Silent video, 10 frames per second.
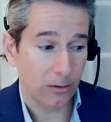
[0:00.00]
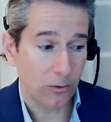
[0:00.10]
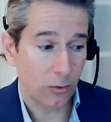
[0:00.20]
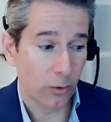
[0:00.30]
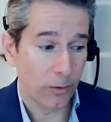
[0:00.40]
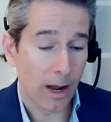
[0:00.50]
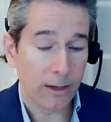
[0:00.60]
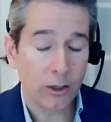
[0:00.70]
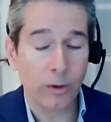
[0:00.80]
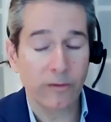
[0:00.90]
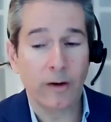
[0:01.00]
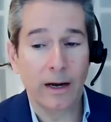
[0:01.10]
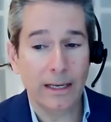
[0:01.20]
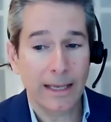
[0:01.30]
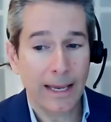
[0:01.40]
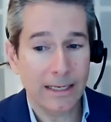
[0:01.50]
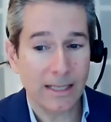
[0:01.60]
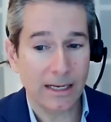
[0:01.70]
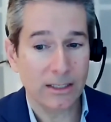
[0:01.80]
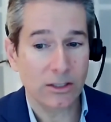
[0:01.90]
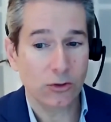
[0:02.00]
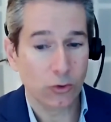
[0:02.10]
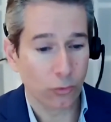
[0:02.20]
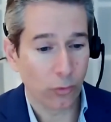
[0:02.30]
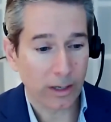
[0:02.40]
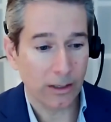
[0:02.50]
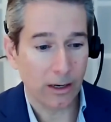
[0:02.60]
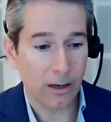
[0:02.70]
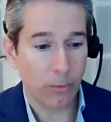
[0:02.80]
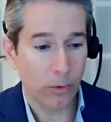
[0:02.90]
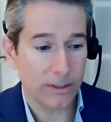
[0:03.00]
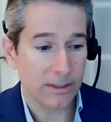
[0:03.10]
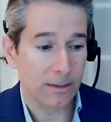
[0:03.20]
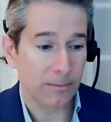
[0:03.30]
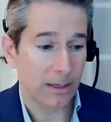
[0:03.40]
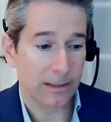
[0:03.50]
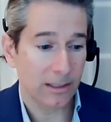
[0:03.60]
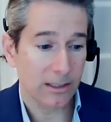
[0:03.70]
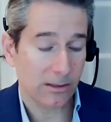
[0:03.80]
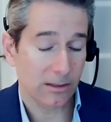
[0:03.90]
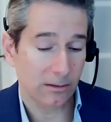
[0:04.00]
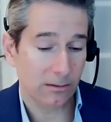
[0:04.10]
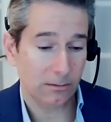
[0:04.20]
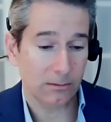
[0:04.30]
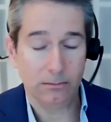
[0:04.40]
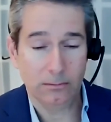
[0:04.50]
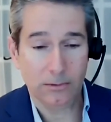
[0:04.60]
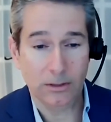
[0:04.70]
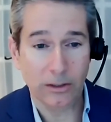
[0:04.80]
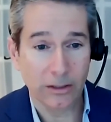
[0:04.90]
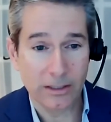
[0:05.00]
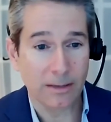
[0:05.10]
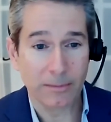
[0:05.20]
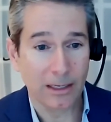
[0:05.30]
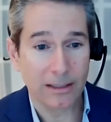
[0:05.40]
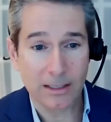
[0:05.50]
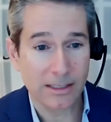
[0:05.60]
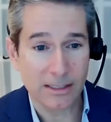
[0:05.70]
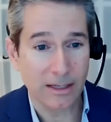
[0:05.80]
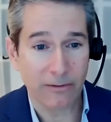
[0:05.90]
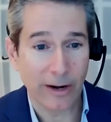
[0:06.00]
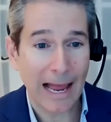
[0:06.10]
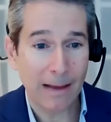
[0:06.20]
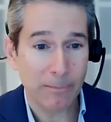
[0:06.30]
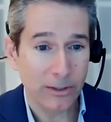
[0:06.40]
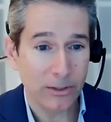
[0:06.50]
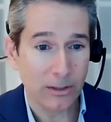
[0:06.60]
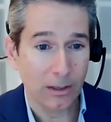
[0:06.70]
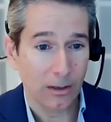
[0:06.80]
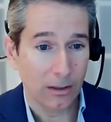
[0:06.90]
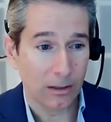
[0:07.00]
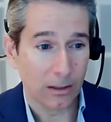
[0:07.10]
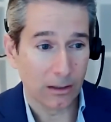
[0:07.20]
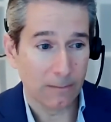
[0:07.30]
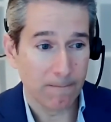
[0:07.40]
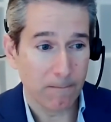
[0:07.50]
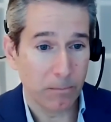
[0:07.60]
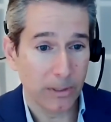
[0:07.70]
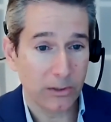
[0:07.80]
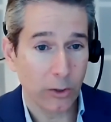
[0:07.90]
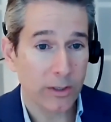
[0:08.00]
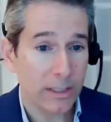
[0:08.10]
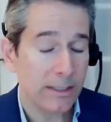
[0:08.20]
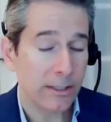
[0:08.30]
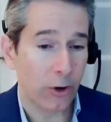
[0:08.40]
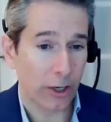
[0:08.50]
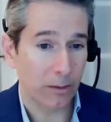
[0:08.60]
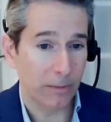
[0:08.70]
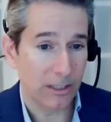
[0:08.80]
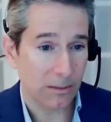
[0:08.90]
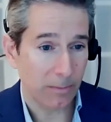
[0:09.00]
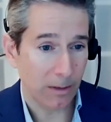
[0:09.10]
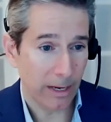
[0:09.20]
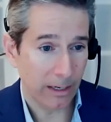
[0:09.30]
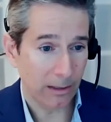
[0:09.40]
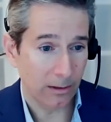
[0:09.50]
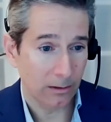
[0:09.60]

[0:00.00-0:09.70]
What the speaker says: You're not going to find a case that's directly on point to something like this, because clearly something like this has never happened. But there are decent arguments to be made.